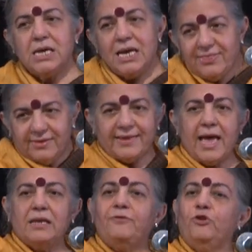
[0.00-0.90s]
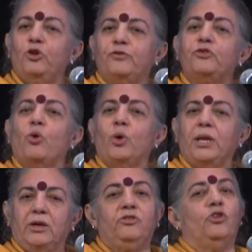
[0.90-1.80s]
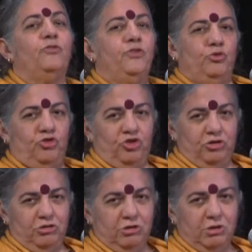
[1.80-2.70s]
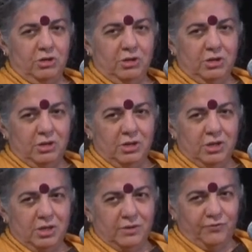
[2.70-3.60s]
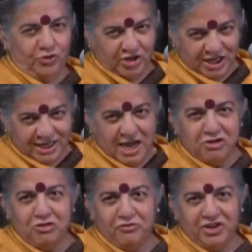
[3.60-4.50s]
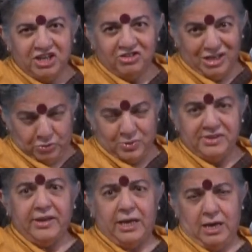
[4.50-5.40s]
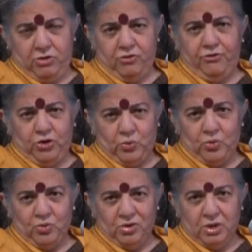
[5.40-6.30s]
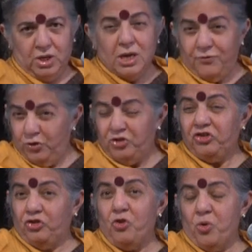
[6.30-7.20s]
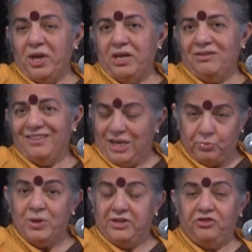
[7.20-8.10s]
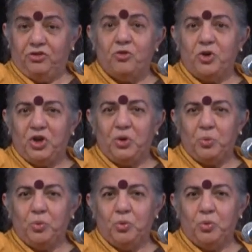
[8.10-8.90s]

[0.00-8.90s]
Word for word: in this handful of soil is your future. If you take care of it, it will take care of you. If you destroy it, it will destroy you.